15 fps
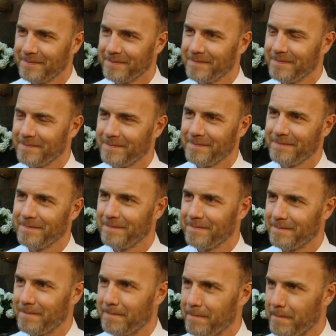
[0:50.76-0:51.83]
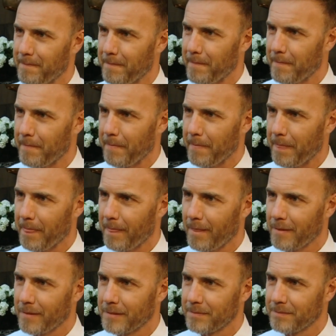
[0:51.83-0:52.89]
And are you, like me,
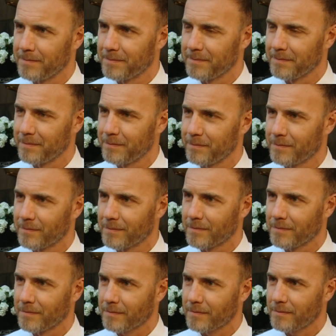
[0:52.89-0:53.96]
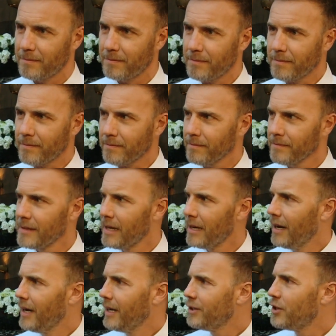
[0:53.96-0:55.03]
1% scared of Sharon Osbourne?
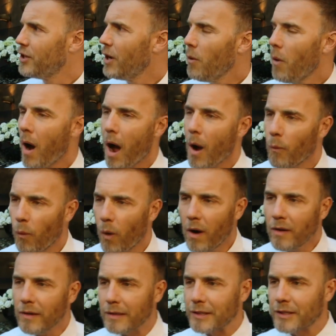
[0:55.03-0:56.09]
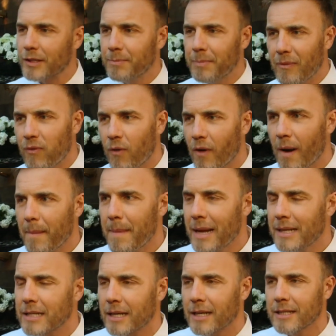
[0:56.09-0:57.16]
Do you know what I was before I
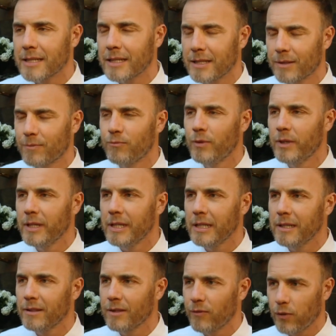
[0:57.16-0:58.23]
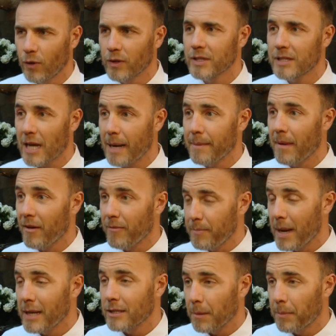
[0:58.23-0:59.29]
met her? Because it's really the first time I've
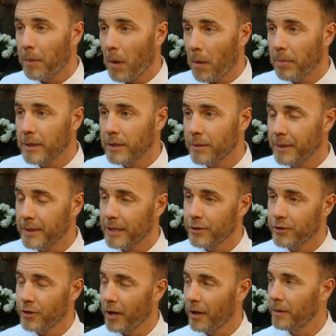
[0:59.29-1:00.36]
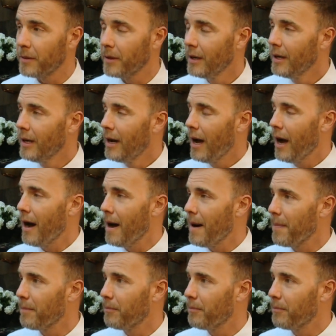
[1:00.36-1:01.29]
met her properly doing this show. Um,